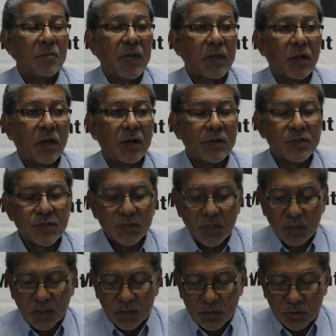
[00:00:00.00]
because
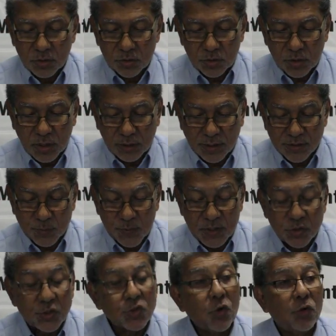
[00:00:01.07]
it has
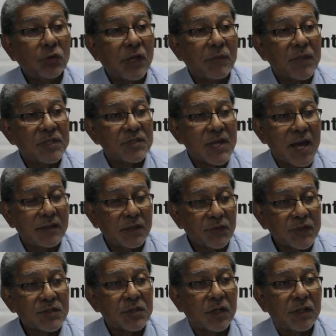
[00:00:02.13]
been shown, there have been
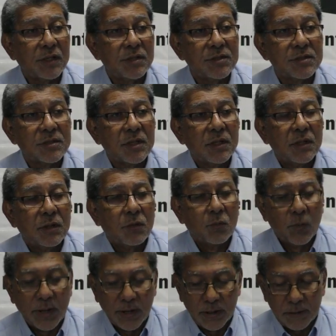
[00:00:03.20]
scientific studies
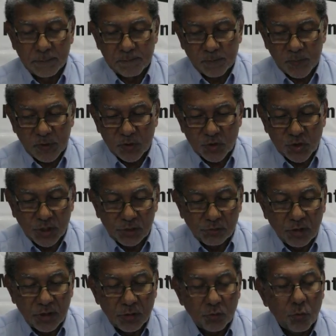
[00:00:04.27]
where
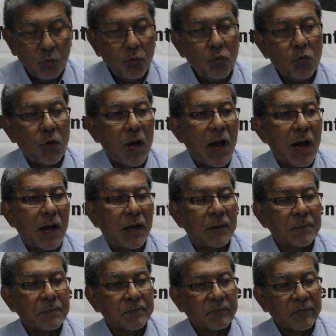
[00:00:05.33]
children who are